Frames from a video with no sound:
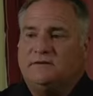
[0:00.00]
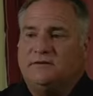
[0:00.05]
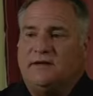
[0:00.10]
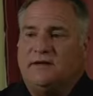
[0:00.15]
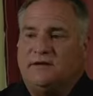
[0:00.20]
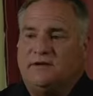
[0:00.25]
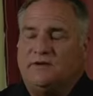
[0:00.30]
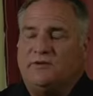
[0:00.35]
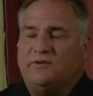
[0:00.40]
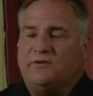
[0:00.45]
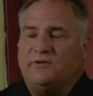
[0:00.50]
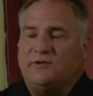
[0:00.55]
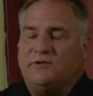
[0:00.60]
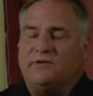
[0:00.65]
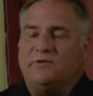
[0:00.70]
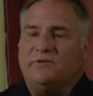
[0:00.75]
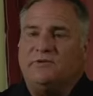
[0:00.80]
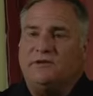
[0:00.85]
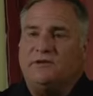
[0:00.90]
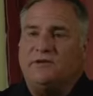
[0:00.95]
I know that
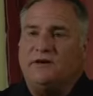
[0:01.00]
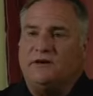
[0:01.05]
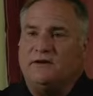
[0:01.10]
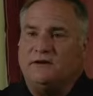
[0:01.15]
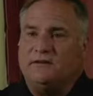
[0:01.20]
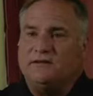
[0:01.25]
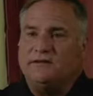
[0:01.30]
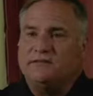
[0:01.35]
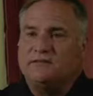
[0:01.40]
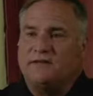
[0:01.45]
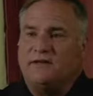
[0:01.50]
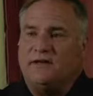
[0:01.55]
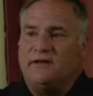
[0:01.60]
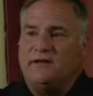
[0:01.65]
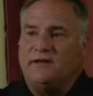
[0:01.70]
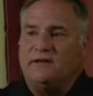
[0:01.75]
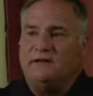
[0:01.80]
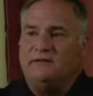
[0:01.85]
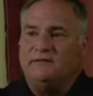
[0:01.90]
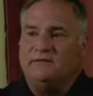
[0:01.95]
you were the youngest
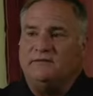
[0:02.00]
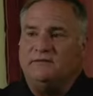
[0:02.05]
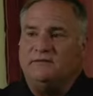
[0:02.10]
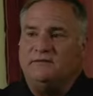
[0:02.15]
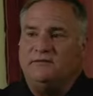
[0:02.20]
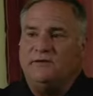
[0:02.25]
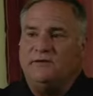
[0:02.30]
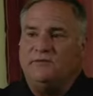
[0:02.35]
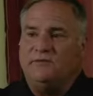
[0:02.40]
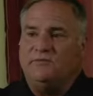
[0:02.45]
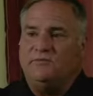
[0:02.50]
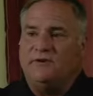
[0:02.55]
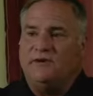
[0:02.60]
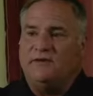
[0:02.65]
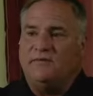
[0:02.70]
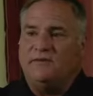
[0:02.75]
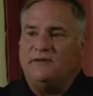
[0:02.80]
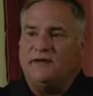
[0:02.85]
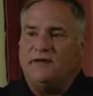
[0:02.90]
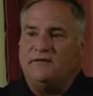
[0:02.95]
and you
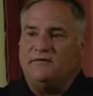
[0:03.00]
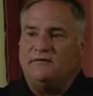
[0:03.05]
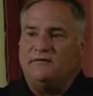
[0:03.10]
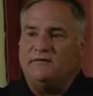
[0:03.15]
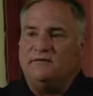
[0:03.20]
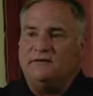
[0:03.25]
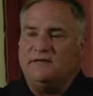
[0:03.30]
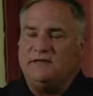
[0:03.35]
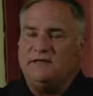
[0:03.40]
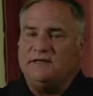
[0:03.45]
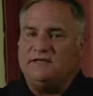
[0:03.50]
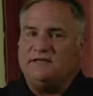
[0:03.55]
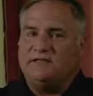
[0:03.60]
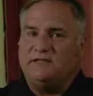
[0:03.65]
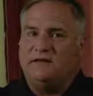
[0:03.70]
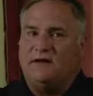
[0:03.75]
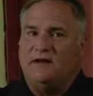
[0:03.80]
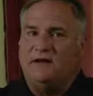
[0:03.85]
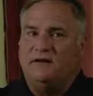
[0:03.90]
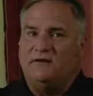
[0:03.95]
probably have the
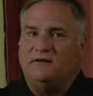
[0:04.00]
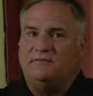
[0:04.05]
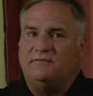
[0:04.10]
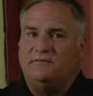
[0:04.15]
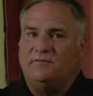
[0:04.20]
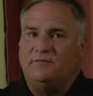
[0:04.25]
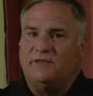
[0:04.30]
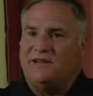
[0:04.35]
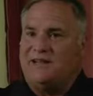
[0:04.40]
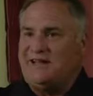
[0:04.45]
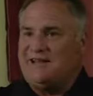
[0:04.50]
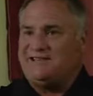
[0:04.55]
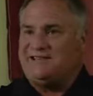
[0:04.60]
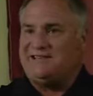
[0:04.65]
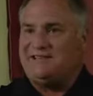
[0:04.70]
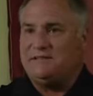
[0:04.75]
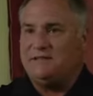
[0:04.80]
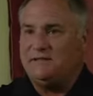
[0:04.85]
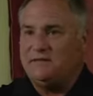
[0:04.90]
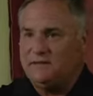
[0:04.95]
least
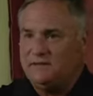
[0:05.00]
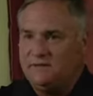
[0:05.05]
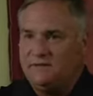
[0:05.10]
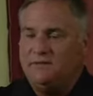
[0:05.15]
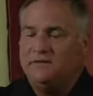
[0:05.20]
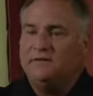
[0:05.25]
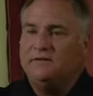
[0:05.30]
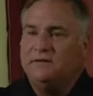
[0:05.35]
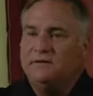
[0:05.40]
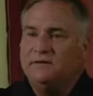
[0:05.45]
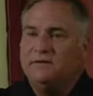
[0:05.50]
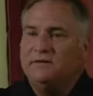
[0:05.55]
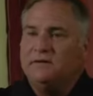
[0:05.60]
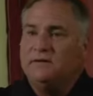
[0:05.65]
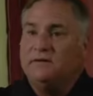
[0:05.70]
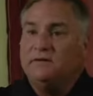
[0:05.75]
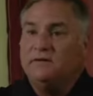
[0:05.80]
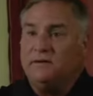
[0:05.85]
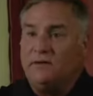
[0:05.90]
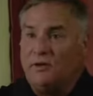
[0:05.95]
unplanted,
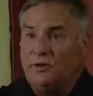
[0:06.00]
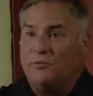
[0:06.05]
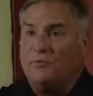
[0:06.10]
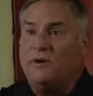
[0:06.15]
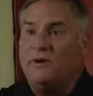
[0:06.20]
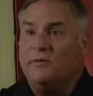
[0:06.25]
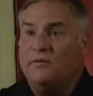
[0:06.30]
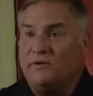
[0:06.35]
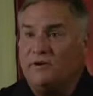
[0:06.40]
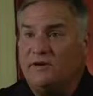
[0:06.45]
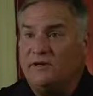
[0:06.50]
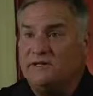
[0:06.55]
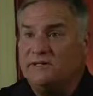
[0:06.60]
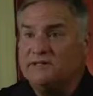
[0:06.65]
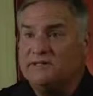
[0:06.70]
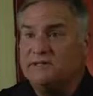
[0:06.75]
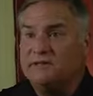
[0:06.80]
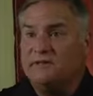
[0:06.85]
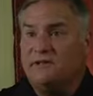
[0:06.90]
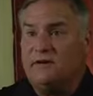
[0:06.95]
you know,
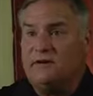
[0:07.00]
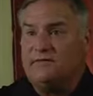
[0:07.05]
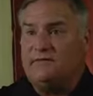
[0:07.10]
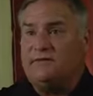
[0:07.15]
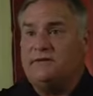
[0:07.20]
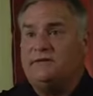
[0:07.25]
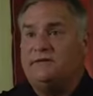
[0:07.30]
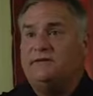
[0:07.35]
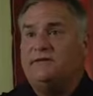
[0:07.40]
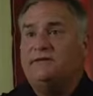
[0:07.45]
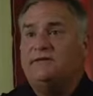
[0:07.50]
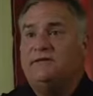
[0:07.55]
memories of it.